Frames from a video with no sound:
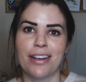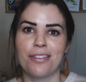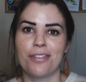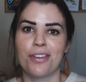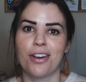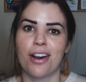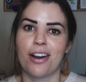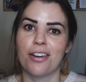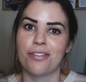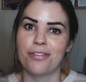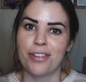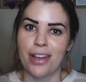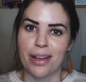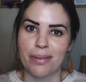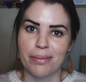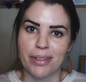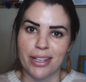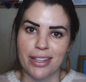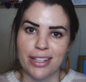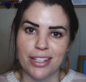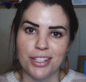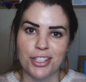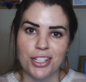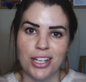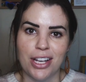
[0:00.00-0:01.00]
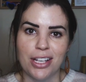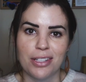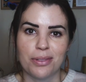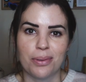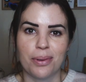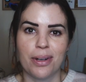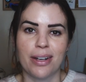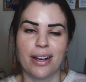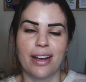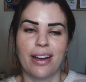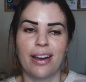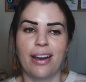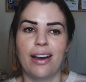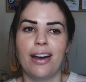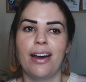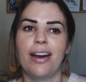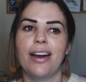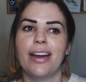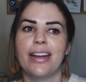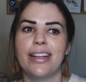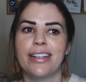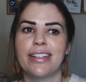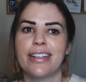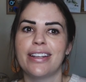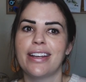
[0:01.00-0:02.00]
If you're a family that shares one car,
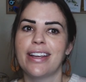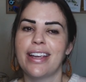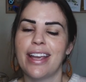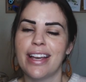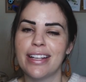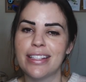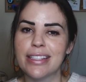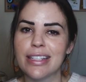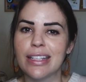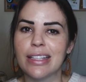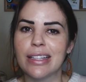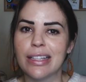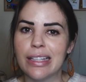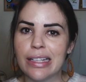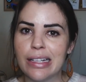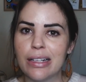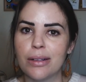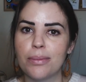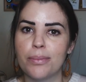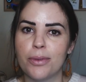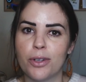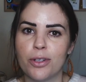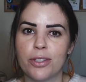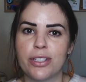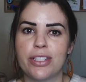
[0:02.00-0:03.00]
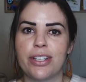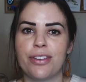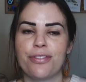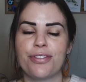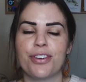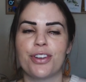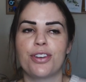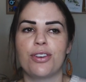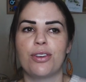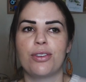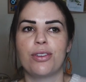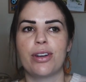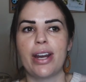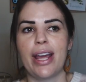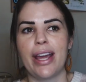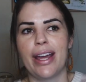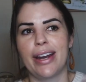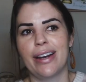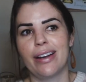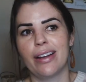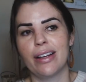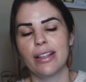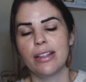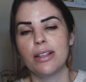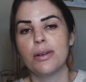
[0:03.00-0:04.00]
it gets a little more difficult
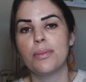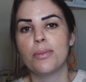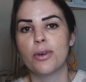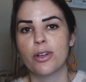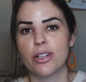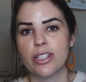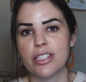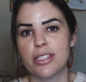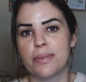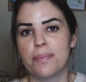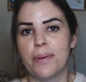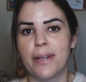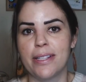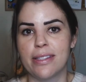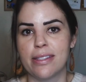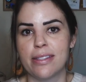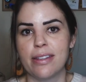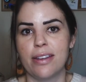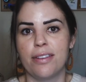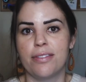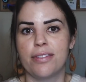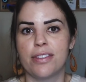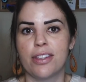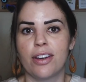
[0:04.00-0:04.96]
and a little more expensive.